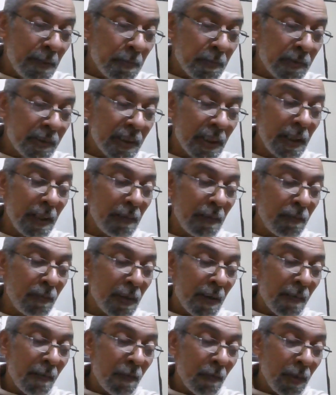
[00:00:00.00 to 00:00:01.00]
himself
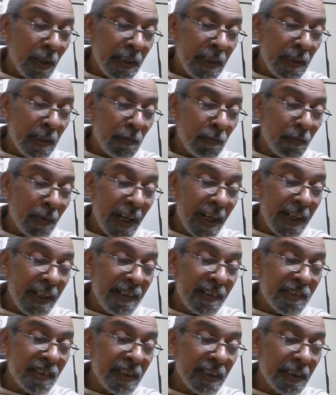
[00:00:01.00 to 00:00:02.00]
when he
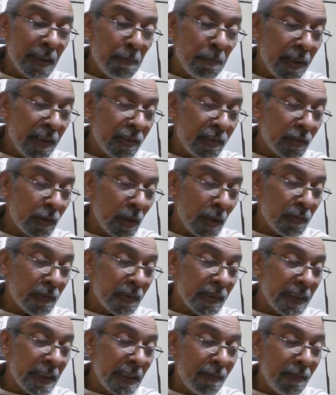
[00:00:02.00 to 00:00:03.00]
finds in the midst of
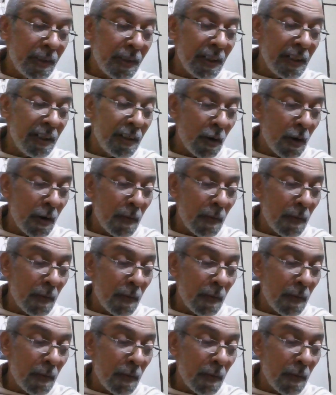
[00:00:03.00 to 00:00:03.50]
several